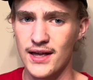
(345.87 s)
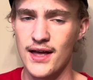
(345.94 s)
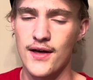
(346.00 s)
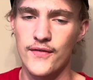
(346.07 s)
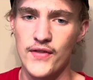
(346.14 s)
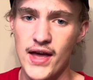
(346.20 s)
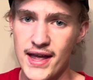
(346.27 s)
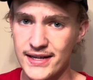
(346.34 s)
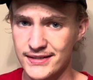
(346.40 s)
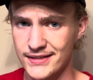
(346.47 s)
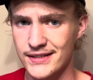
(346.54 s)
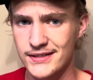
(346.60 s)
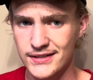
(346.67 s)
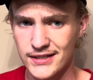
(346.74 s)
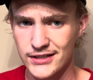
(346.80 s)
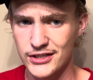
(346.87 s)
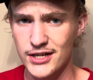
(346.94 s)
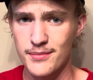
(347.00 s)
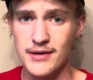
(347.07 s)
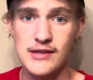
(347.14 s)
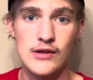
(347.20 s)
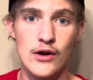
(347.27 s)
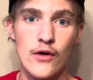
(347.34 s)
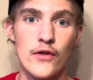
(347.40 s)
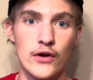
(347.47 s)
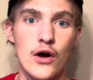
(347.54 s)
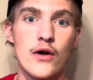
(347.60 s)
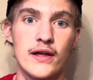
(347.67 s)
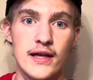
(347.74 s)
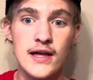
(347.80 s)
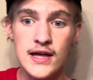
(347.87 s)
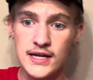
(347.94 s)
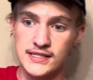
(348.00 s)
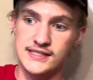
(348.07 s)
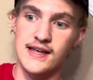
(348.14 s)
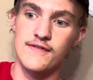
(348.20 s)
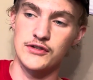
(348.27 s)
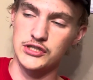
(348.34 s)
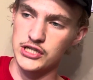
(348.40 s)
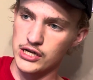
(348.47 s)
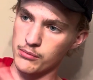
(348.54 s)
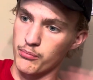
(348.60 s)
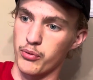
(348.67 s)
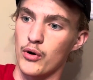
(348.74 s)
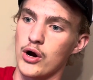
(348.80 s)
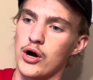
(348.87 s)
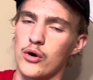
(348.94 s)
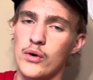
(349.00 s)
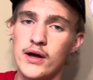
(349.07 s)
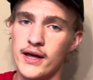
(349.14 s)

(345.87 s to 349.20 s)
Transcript: the A16 chip, even though they're calling it 17 Pro.